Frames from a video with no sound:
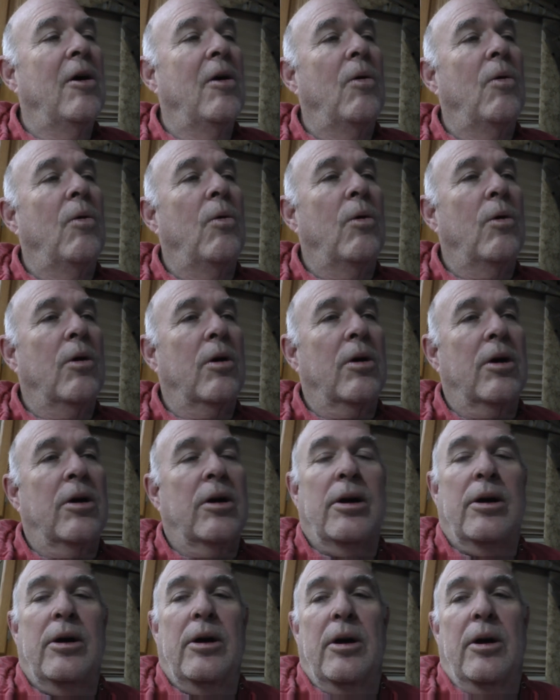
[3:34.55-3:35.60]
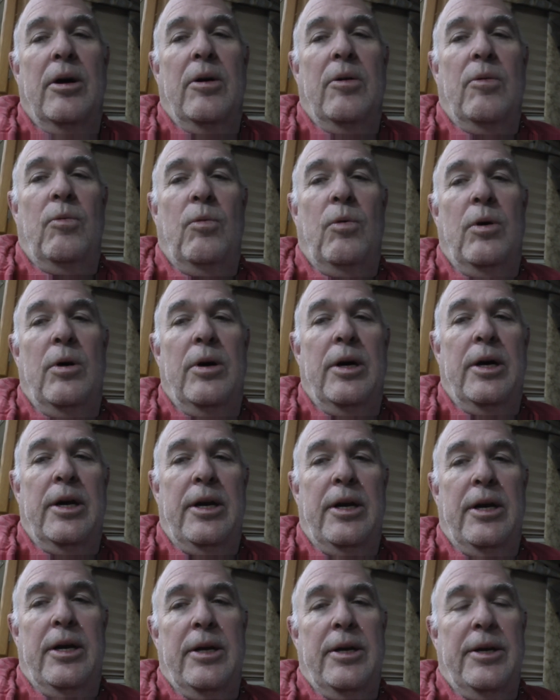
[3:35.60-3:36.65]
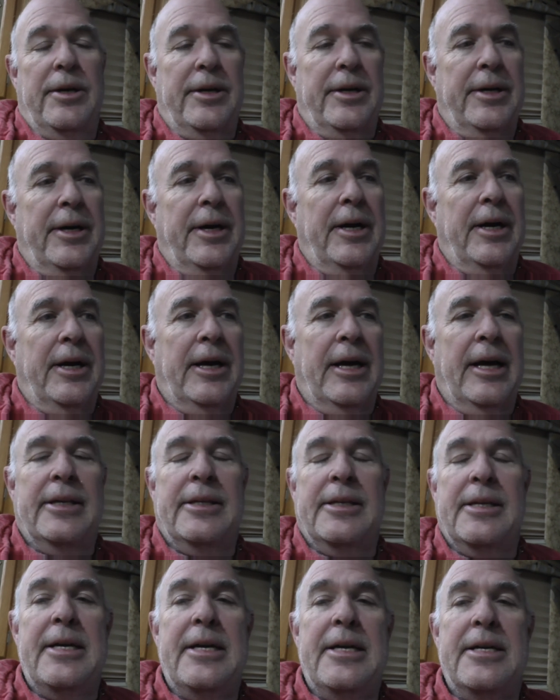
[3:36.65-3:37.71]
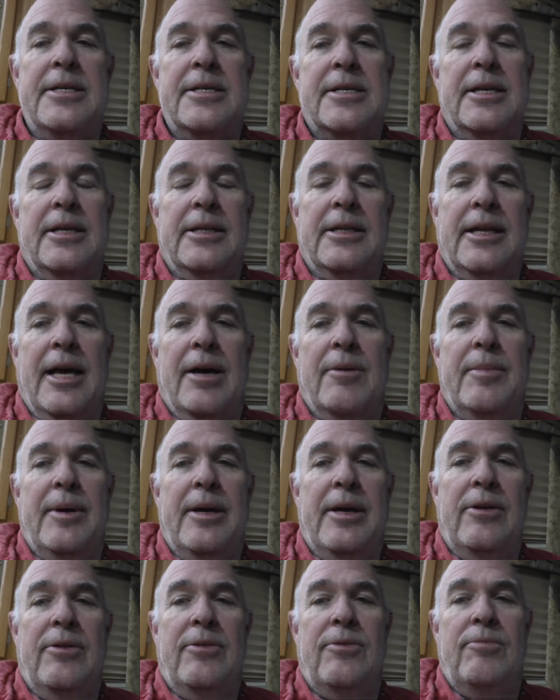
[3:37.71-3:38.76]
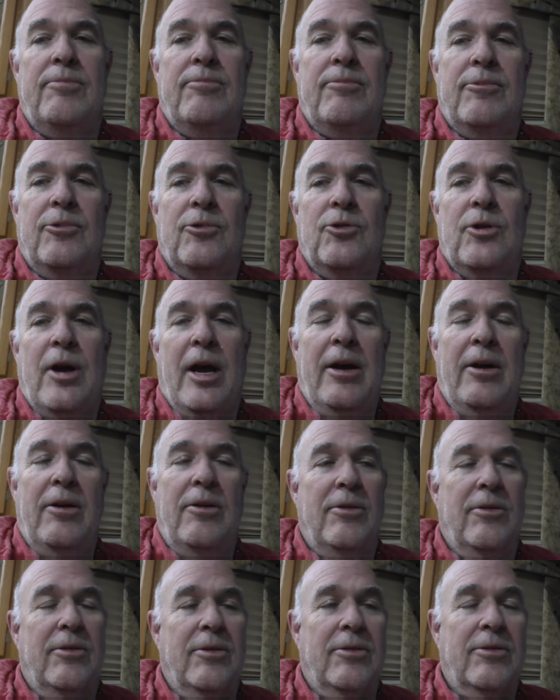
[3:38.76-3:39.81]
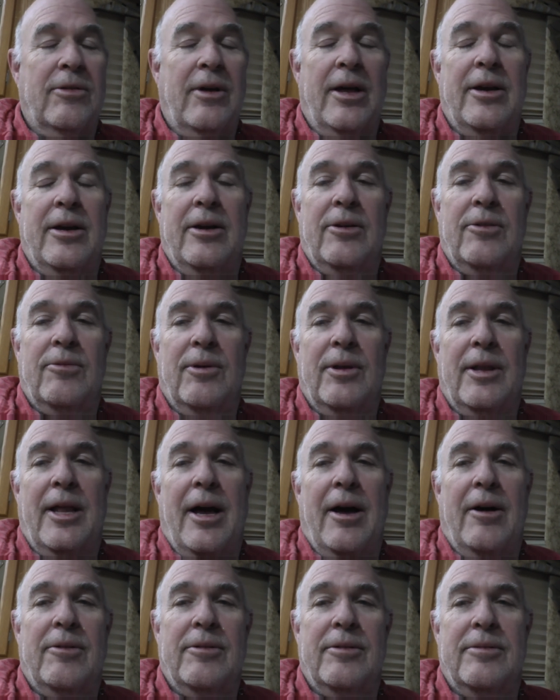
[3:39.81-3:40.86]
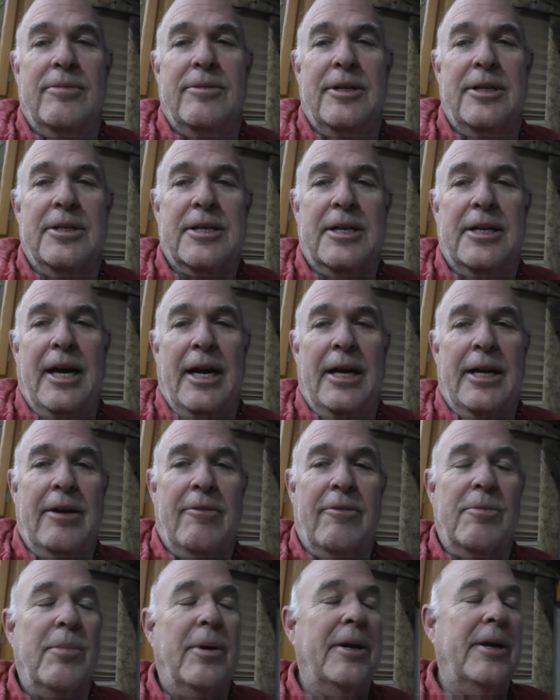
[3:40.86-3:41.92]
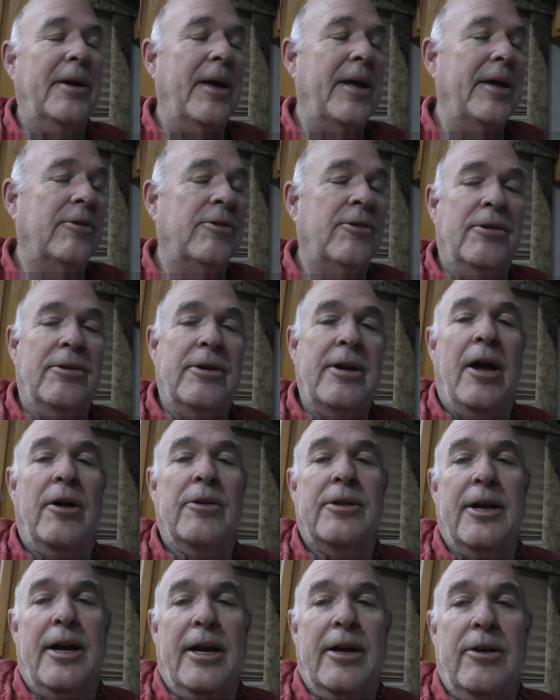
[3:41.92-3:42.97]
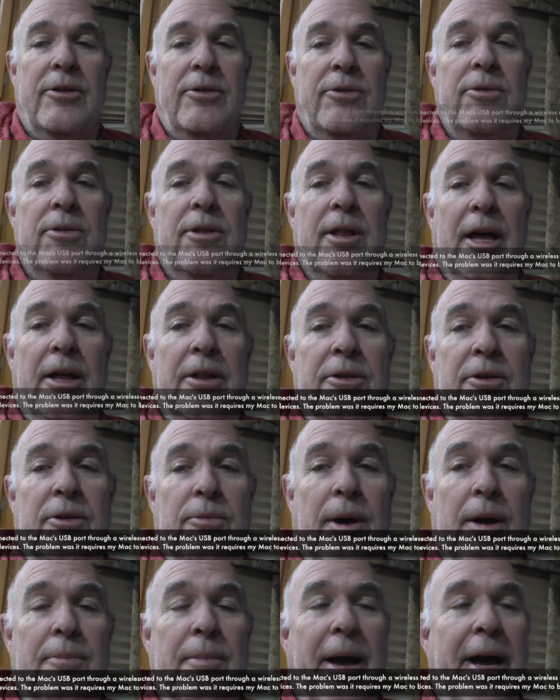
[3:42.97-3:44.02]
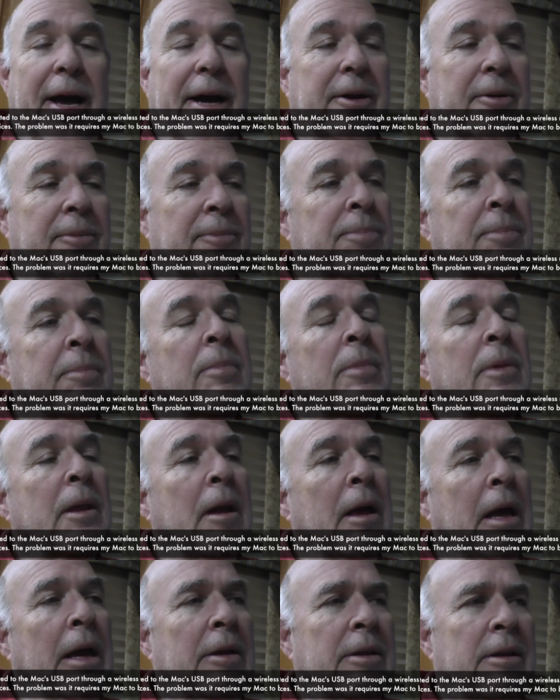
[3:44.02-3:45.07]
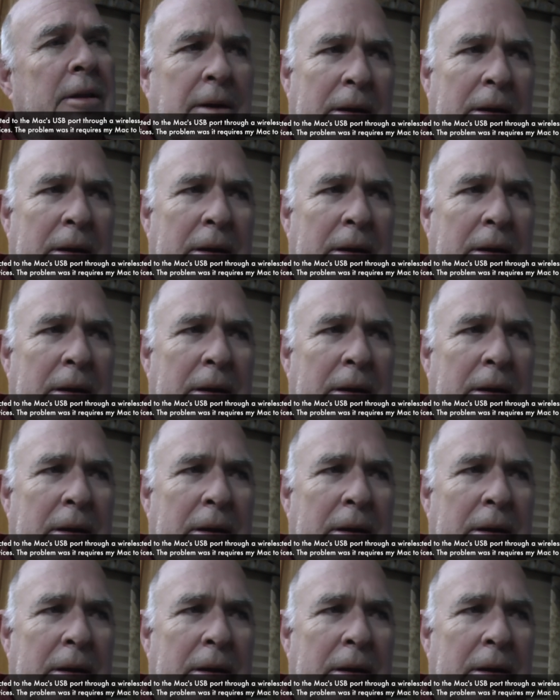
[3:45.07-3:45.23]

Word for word: or would uh, at least let me change the settings without disconnecting everybody. And it turned out that I could do that through my Mac. And